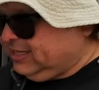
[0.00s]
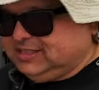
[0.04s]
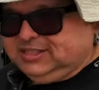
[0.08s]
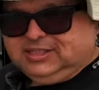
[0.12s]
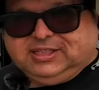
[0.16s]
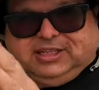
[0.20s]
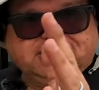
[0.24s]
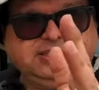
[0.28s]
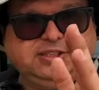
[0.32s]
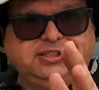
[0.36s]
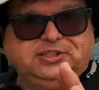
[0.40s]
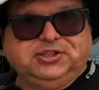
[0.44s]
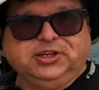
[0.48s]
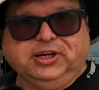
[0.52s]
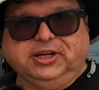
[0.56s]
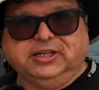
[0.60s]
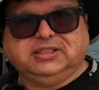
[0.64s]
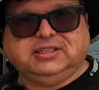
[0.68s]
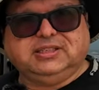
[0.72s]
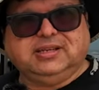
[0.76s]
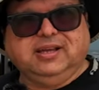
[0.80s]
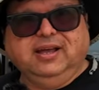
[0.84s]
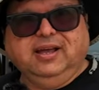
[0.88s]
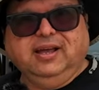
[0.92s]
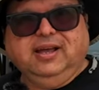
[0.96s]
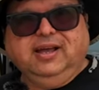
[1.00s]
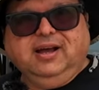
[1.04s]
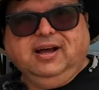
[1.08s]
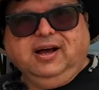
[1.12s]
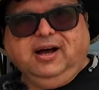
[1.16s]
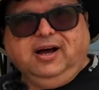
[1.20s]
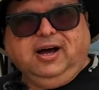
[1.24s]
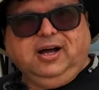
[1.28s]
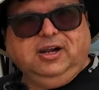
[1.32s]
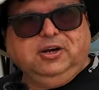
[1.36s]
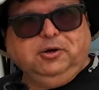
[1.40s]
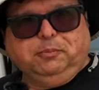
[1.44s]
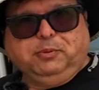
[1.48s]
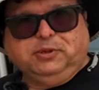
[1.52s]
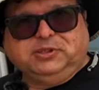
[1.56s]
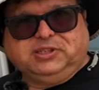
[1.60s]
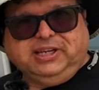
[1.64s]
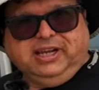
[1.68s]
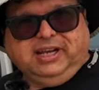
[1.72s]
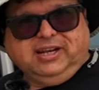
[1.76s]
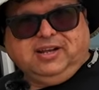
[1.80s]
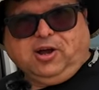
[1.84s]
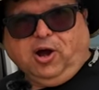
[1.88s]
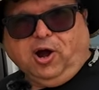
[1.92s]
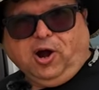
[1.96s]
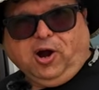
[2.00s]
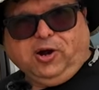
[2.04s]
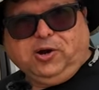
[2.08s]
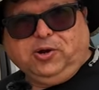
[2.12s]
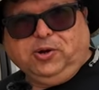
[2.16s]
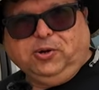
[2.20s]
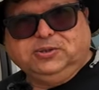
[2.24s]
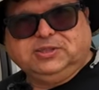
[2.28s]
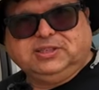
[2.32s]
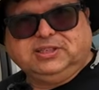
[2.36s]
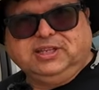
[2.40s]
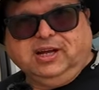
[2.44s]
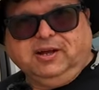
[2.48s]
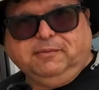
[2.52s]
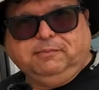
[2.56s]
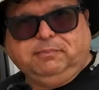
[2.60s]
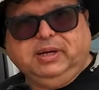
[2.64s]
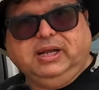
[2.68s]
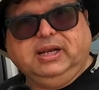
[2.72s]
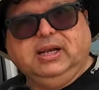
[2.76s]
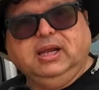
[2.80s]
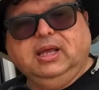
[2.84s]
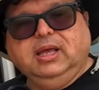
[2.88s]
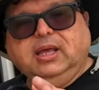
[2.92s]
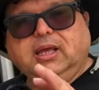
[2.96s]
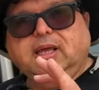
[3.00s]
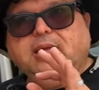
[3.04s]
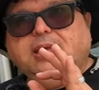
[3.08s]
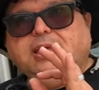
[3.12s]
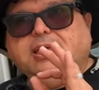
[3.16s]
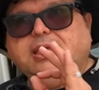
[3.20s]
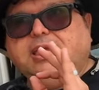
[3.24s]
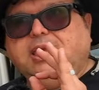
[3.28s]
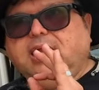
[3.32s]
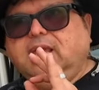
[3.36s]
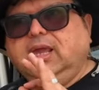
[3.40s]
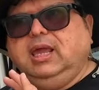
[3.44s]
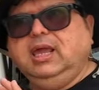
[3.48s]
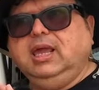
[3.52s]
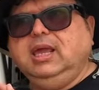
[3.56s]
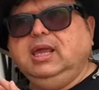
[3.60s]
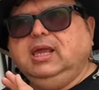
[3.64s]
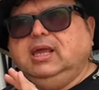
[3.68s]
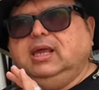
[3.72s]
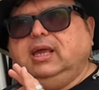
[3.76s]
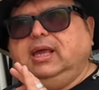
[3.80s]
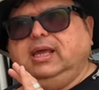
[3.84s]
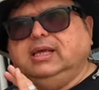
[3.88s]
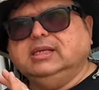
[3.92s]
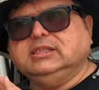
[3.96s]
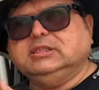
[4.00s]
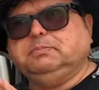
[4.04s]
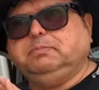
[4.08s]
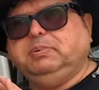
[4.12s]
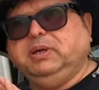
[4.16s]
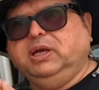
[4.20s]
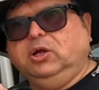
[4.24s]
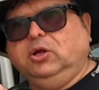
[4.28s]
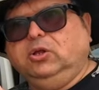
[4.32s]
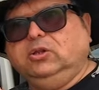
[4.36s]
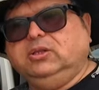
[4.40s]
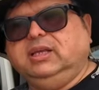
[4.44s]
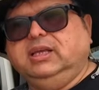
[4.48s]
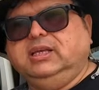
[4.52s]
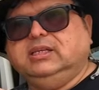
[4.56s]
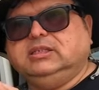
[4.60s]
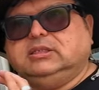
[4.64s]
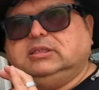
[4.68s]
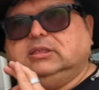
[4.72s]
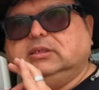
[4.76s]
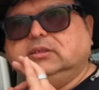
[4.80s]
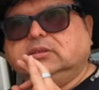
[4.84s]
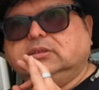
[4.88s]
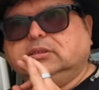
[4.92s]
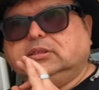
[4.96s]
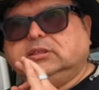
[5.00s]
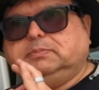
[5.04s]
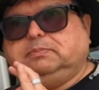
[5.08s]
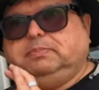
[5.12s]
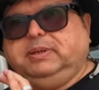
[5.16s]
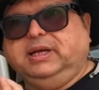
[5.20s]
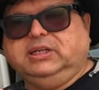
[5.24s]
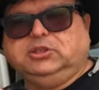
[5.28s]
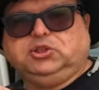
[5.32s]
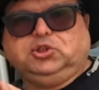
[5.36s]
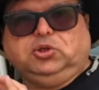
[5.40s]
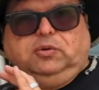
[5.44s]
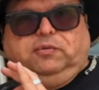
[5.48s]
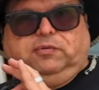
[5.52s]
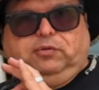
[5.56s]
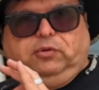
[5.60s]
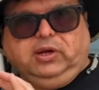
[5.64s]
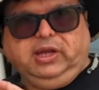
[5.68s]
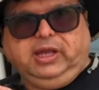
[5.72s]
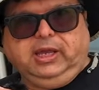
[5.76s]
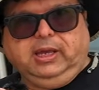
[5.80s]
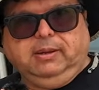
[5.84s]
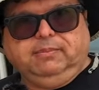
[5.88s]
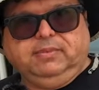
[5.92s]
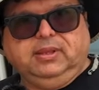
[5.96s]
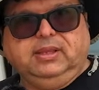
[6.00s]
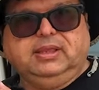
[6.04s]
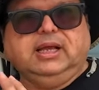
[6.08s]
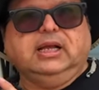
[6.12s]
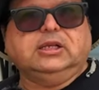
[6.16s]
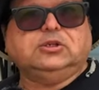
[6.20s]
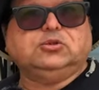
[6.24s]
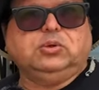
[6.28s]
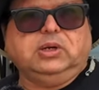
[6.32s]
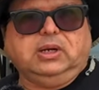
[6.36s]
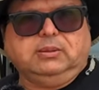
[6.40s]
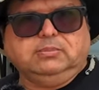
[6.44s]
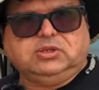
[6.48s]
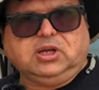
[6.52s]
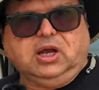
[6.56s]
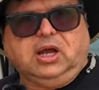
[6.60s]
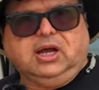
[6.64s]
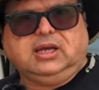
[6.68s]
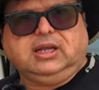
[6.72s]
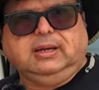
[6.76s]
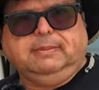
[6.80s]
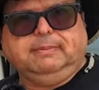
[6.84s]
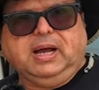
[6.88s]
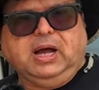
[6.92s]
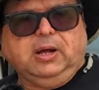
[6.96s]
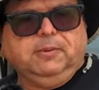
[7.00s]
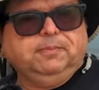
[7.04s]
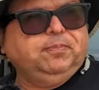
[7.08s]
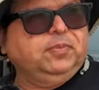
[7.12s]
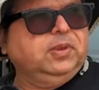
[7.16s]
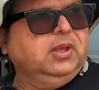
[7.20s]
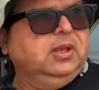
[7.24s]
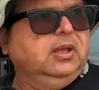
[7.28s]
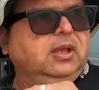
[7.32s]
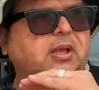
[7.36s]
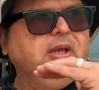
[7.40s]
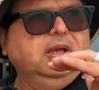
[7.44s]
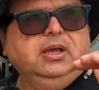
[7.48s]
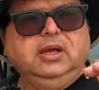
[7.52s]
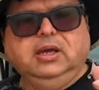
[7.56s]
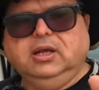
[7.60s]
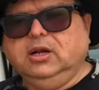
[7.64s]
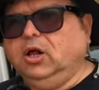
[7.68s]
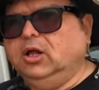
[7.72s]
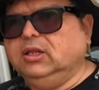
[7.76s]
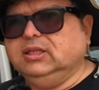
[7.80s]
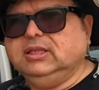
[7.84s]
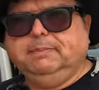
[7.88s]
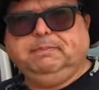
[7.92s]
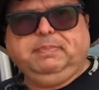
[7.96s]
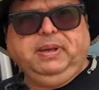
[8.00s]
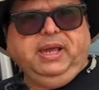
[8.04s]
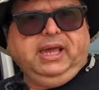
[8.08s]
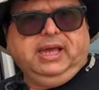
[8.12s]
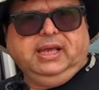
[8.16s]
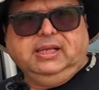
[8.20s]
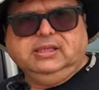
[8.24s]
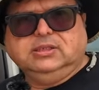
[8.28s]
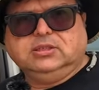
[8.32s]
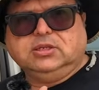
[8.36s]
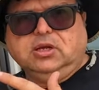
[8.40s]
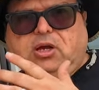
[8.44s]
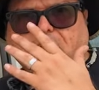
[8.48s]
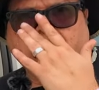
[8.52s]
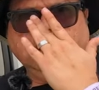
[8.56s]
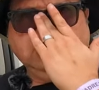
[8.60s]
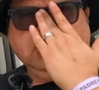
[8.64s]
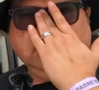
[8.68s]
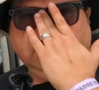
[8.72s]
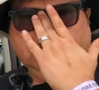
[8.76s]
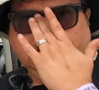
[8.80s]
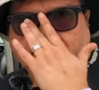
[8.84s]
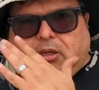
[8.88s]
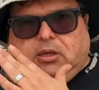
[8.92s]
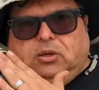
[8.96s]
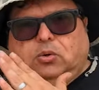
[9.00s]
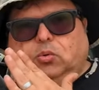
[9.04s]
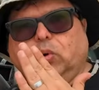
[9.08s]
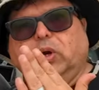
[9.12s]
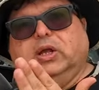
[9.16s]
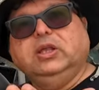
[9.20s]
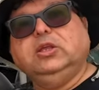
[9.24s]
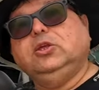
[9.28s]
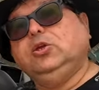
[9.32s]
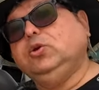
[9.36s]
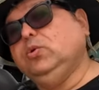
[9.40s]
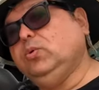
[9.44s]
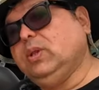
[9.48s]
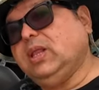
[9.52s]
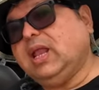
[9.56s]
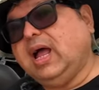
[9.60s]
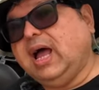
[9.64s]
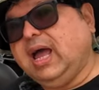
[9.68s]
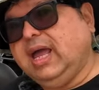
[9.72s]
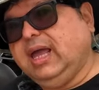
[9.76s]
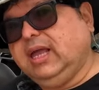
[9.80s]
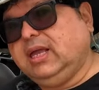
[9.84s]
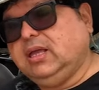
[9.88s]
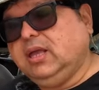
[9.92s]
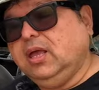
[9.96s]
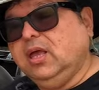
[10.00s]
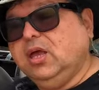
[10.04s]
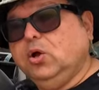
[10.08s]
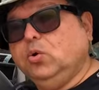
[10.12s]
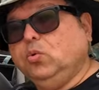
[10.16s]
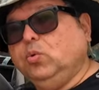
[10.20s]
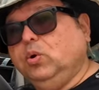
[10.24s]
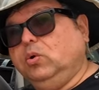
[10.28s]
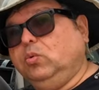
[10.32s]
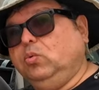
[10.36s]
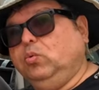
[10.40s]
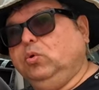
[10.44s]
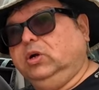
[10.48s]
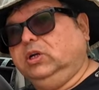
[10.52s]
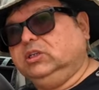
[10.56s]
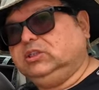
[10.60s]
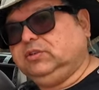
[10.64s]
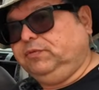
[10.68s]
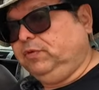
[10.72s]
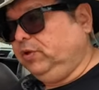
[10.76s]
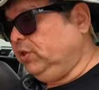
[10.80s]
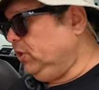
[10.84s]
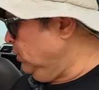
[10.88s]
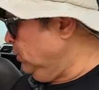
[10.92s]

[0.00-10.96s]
is just 100% cargo stuff, but his build is special for him, and that's what I'm talking about. It all depends on what you like, what works for